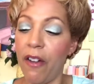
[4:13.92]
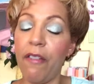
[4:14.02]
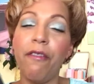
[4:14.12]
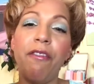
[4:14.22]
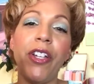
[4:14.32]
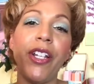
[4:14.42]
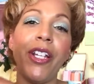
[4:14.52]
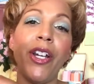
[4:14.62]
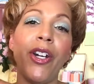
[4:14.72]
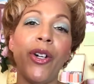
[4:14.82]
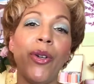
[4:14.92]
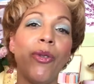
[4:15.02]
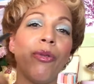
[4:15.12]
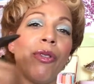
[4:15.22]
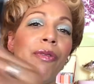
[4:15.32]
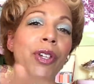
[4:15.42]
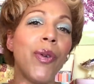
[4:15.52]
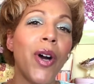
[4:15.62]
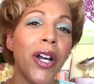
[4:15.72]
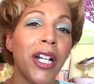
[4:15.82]
video
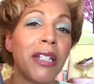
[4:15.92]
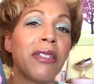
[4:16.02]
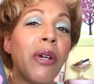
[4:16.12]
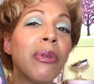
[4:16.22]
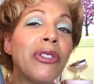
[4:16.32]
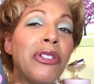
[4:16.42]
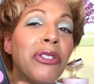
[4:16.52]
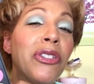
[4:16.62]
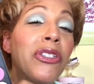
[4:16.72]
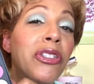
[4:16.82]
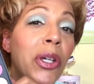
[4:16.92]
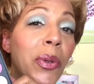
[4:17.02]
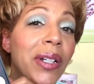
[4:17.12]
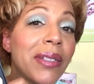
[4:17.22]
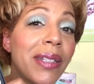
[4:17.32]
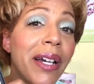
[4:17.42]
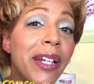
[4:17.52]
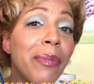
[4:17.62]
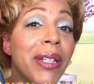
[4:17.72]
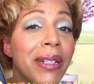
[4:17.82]
review on it because I was just so
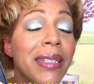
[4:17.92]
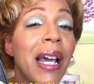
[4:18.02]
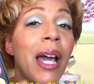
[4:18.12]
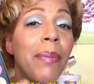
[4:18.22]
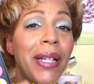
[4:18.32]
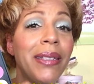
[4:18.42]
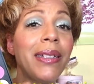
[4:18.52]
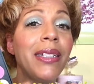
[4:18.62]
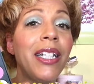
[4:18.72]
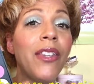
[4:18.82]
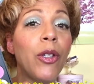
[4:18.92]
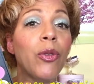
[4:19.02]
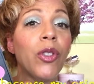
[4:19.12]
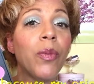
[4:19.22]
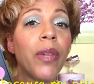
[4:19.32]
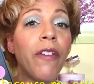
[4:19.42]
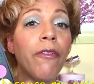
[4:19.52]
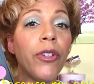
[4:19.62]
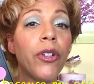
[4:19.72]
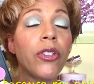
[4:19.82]
excited, because basically this was my
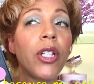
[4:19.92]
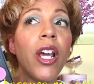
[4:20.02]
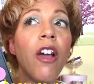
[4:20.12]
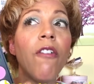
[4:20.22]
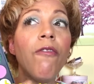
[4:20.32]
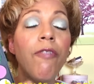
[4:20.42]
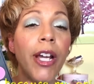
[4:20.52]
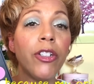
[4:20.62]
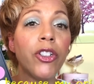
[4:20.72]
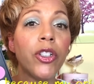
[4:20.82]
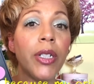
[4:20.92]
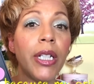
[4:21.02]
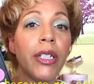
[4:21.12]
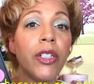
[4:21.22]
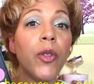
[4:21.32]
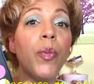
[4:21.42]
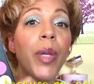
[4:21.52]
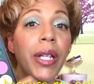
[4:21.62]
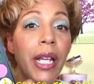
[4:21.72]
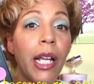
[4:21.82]
first venture into
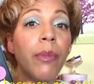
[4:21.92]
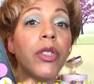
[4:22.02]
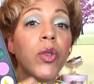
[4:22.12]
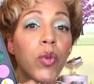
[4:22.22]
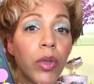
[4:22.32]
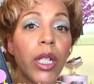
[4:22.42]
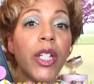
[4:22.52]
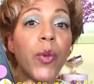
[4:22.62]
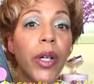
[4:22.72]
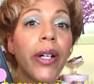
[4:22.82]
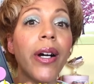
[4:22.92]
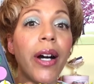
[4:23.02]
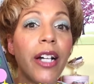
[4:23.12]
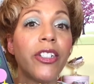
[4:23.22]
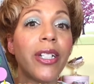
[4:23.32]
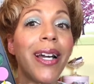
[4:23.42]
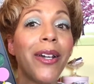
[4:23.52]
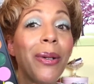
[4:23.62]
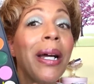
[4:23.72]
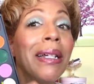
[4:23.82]
being able to really wear
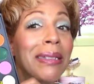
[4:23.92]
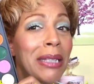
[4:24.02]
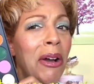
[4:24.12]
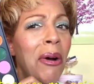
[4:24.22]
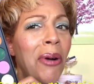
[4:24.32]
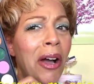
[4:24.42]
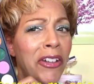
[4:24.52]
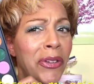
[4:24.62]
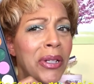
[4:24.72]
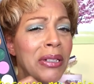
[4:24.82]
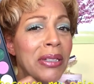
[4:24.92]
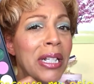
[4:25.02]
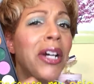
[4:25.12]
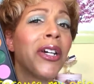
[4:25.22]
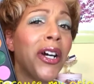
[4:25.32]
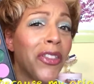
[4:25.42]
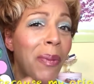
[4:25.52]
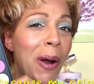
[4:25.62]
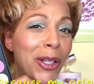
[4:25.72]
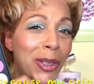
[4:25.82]
eyeshadow. So as you can see, I got the
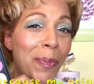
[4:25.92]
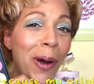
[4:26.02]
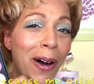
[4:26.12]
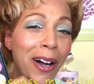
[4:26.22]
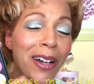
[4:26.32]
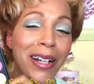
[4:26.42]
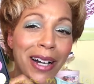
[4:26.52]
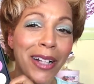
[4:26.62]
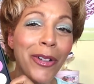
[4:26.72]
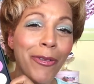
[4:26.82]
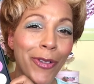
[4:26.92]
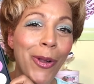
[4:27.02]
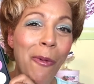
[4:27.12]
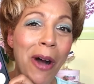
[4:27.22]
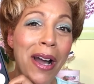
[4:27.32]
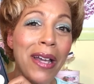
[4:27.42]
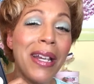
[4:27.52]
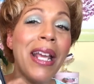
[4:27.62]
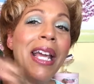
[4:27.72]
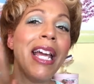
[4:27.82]
most colorful
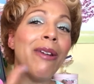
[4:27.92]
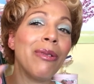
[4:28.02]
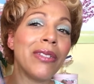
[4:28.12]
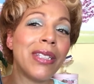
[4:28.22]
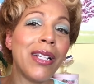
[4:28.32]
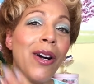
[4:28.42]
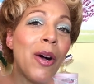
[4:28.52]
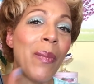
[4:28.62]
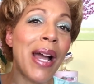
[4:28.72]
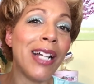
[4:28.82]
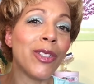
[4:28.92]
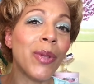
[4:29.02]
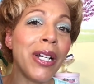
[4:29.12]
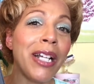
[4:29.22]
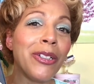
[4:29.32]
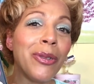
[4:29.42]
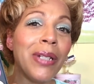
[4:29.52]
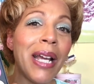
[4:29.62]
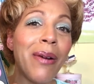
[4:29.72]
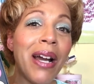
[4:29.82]
one. It was the all mattes one. I do
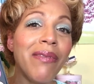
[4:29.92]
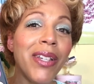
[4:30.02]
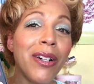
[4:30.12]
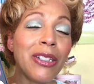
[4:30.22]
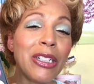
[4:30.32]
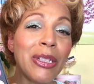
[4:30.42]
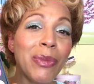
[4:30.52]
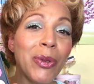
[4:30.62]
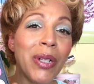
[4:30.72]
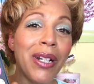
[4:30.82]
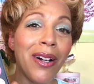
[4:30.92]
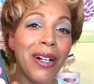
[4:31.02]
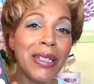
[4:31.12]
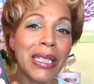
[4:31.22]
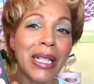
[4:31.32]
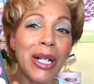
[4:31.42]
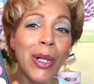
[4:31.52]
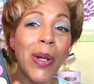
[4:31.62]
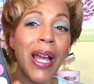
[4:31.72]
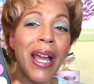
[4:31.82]
now have the all shimmer one
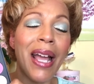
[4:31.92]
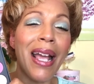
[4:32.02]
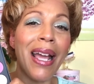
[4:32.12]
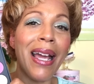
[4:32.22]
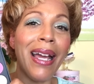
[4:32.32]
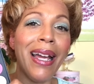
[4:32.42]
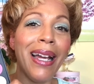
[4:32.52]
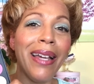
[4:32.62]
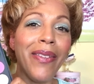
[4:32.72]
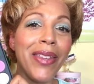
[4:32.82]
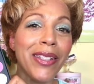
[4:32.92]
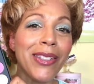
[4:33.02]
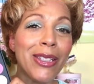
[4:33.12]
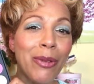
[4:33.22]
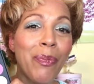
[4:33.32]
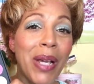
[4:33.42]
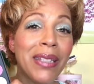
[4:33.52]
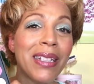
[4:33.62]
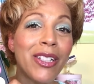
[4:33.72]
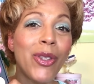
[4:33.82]
also, and this is
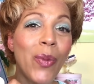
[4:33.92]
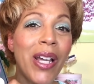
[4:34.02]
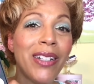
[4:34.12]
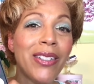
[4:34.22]
basically the way I